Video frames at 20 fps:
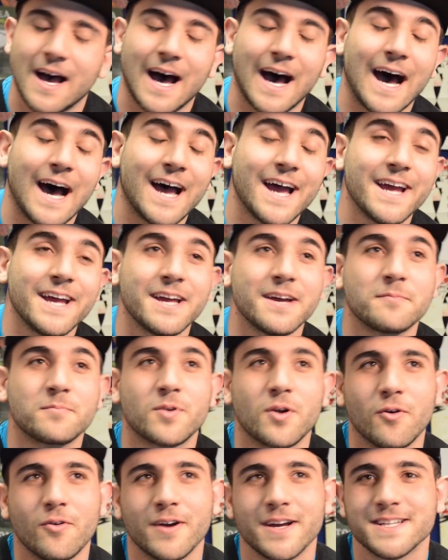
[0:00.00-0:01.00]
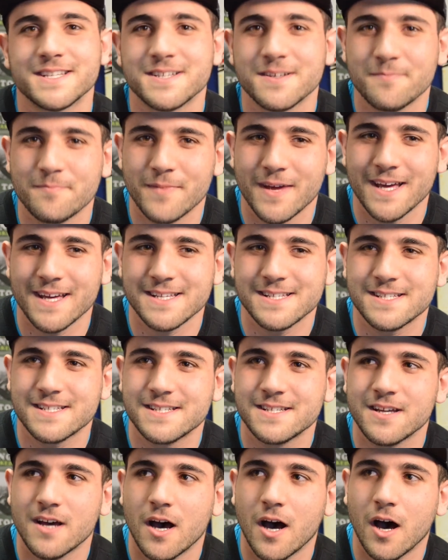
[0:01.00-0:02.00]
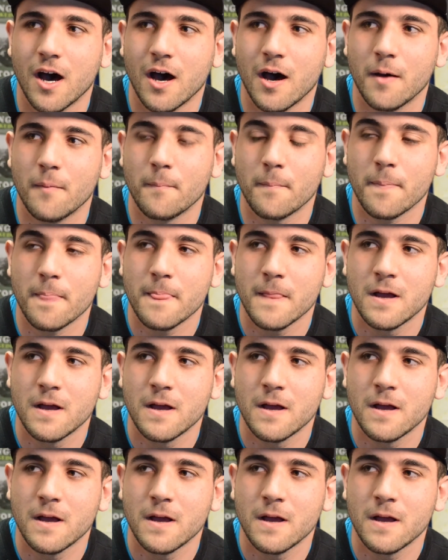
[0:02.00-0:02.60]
I am going to miss um,